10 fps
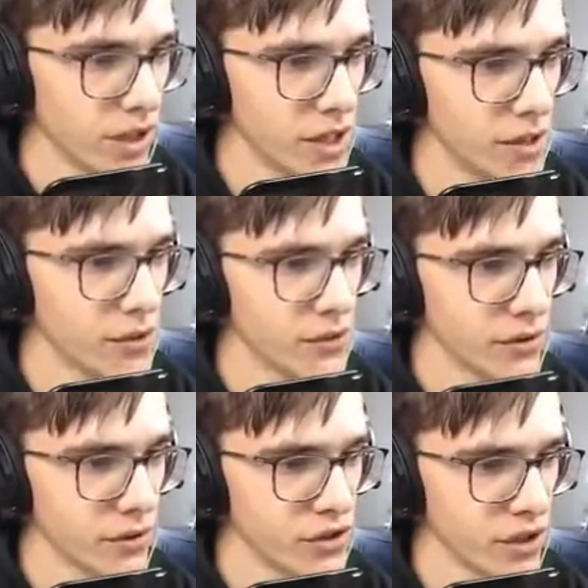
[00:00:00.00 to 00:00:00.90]
cows or
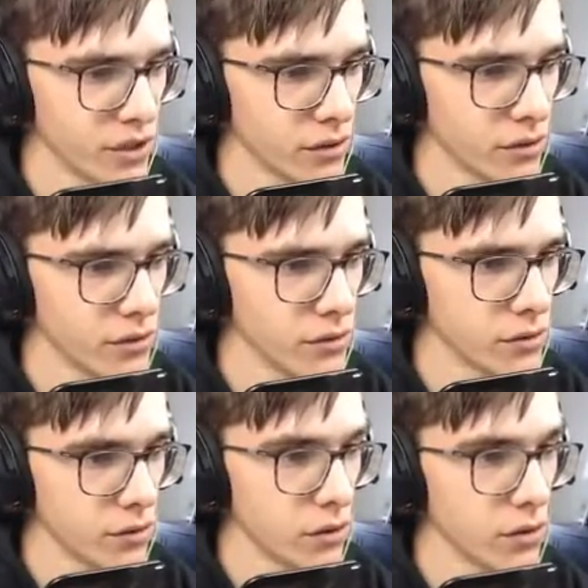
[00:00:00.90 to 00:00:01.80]

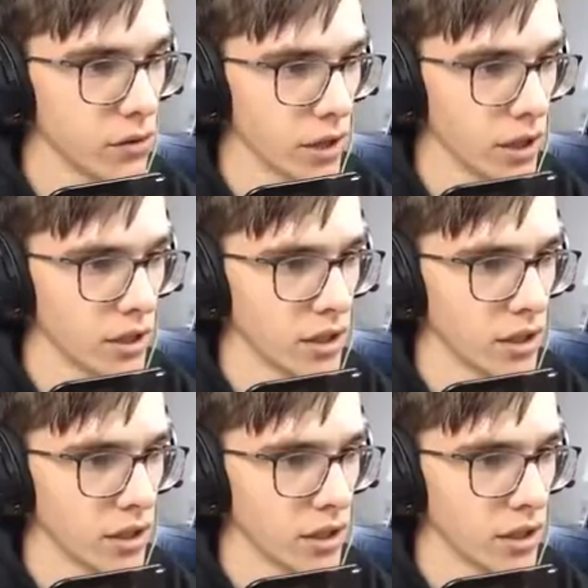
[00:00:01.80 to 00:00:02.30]
chickens, or I